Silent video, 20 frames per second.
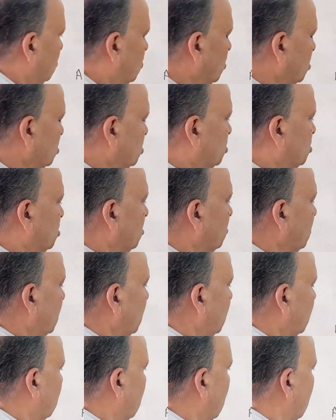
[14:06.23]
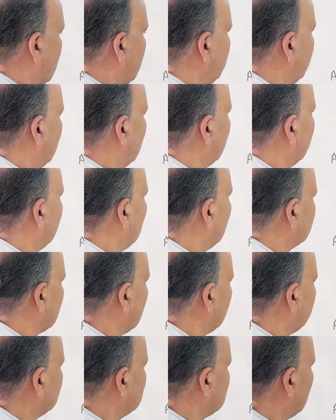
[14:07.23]
Question will come,
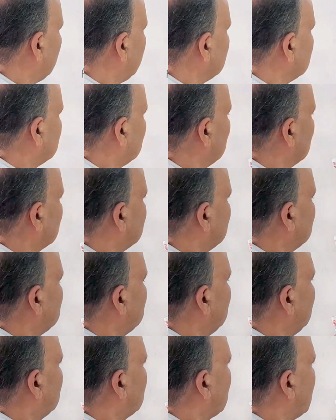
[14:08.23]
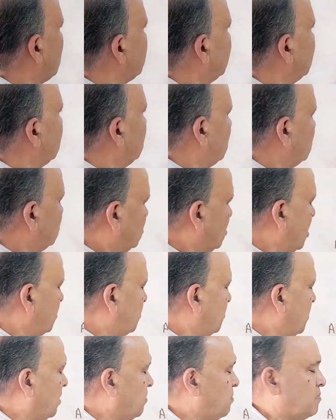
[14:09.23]
suppose question will come in a
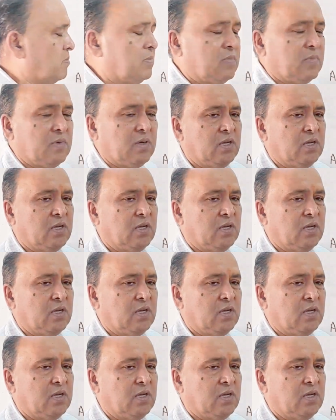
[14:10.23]
roster form,